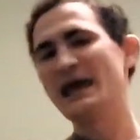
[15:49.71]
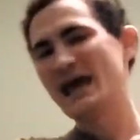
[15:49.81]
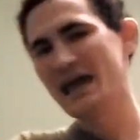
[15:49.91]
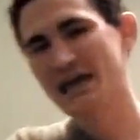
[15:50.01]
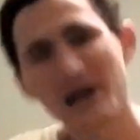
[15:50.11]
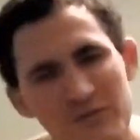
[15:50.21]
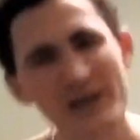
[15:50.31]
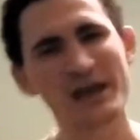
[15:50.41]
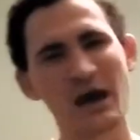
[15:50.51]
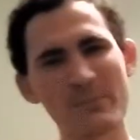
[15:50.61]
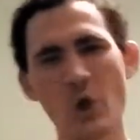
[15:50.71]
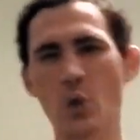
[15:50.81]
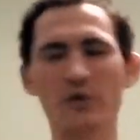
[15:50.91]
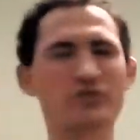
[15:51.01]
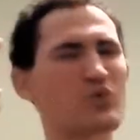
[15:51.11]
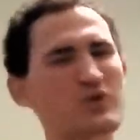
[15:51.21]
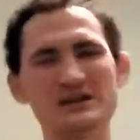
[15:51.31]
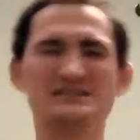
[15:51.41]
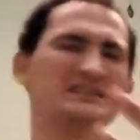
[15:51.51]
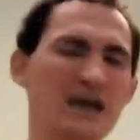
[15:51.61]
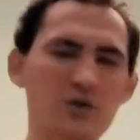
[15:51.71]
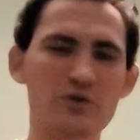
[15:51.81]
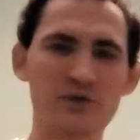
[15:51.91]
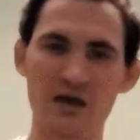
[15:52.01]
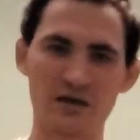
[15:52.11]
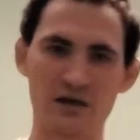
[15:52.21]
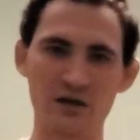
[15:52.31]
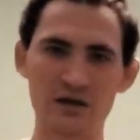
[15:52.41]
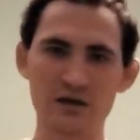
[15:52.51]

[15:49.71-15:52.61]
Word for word: and covering it up with the words liquid retina